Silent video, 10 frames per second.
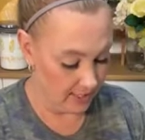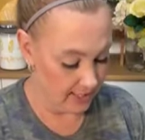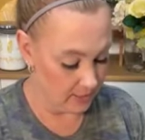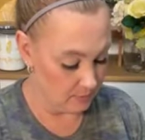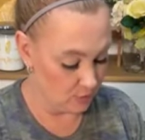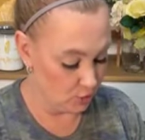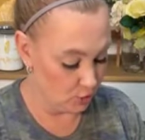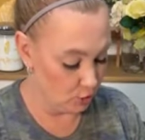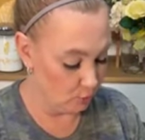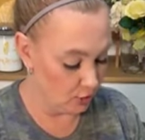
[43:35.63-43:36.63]
But I'm
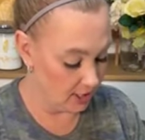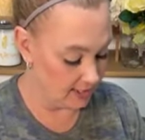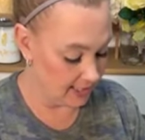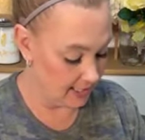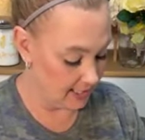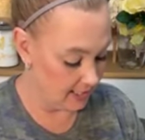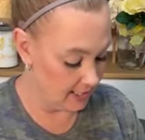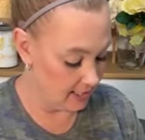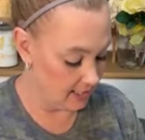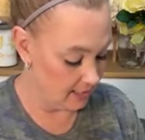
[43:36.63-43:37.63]
super
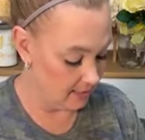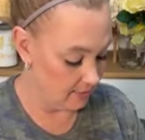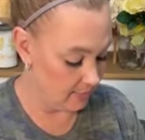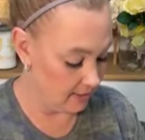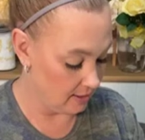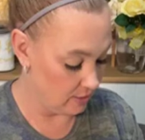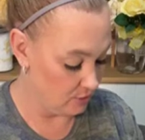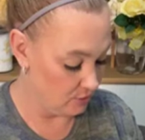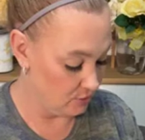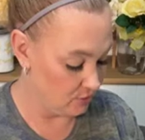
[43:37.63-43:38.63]
excited about
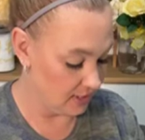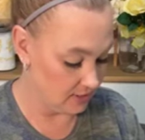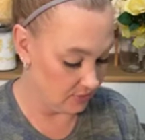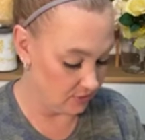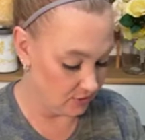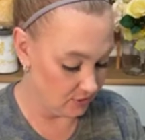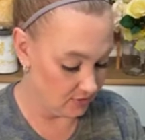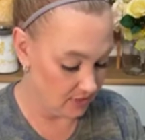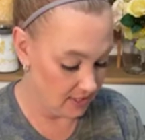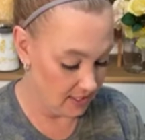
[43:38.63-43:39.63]
our new
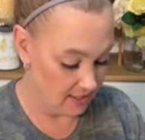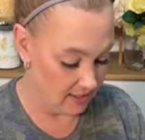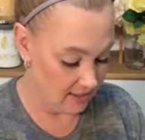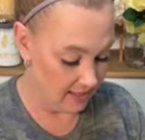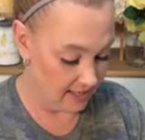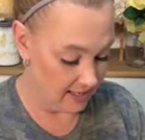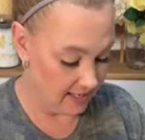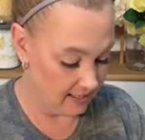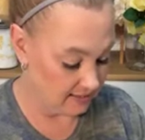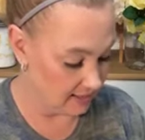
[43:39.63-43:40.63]
transfers.
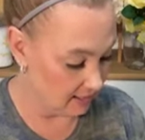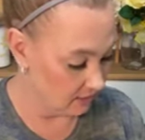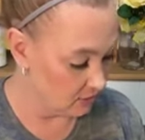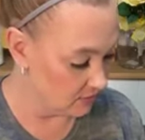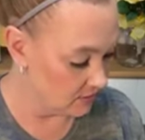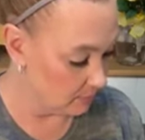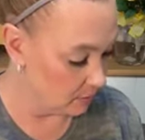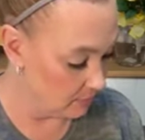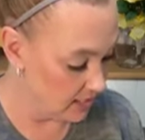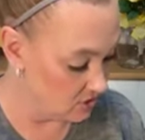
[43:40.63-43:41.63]
That is like a little
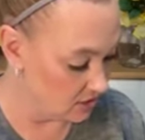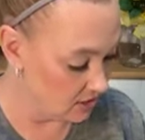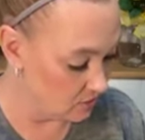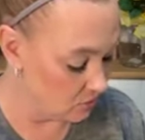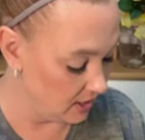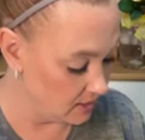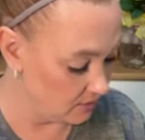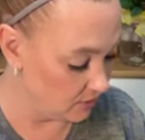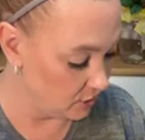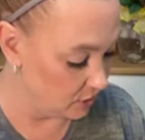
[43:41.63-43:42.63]
sublimation
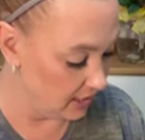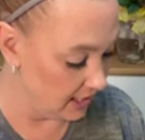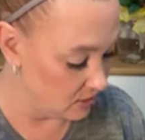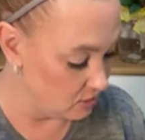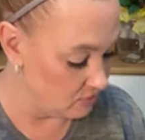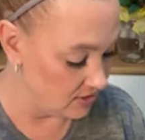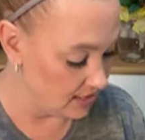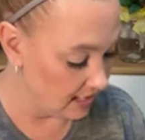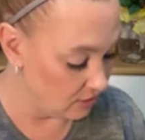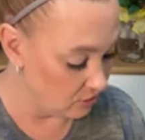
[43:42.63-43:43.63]
transfer, and you
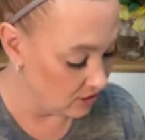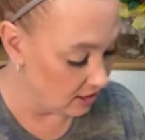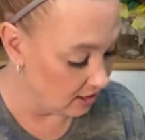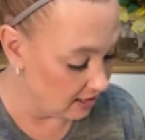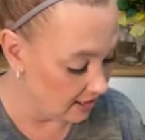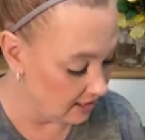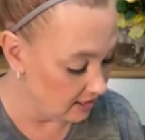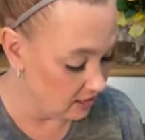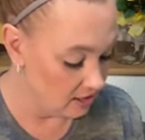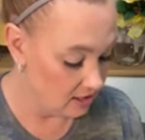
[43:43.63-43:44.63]
just iron it
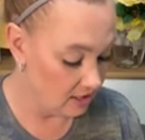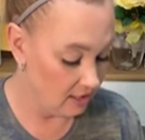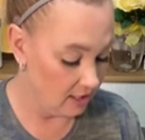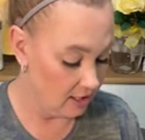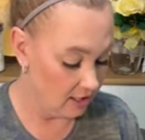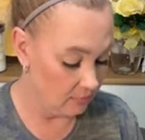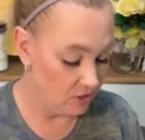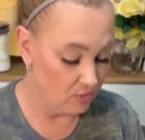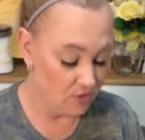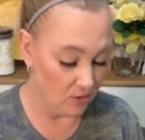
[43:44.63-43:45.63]
on.
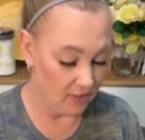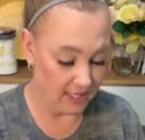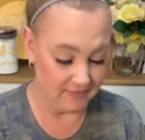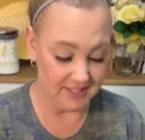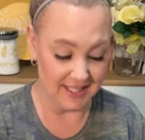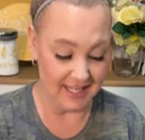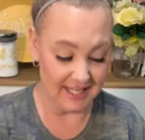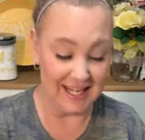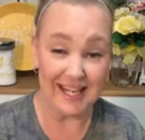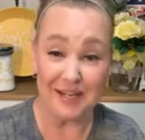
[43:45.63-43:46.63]
You don't have to
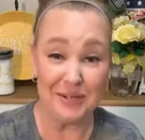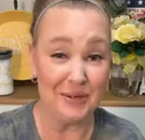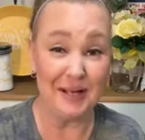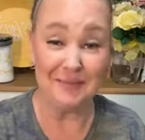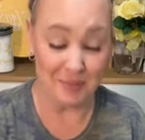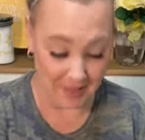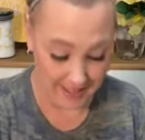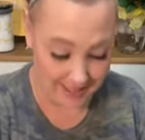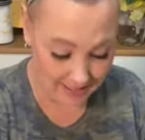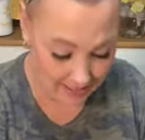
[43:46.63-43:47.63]
get ink. You don't have to
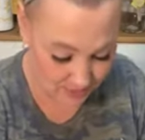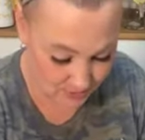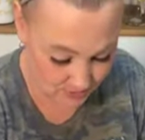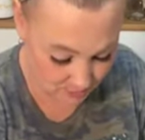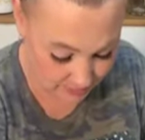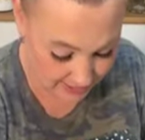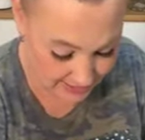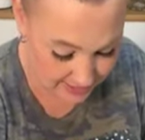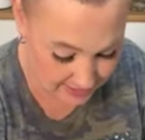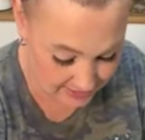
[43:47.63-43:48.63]
buy any other
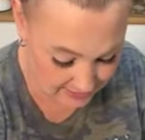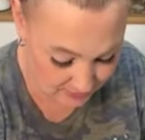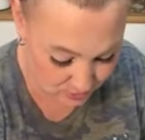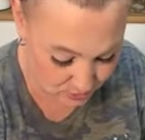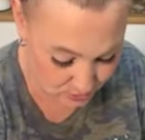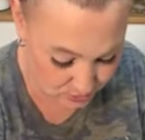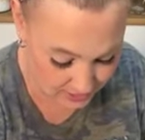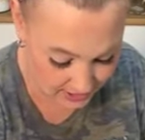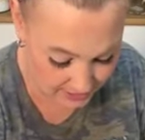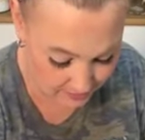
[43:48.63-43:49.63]
supplies,
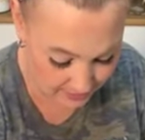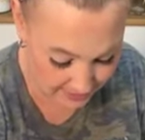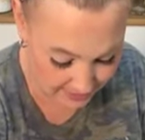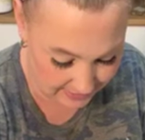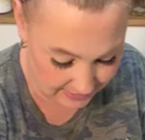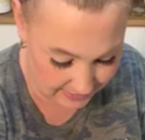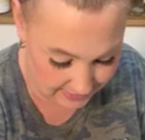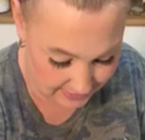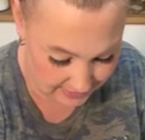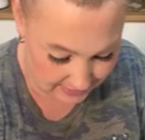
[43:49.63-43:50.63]
no ink mat.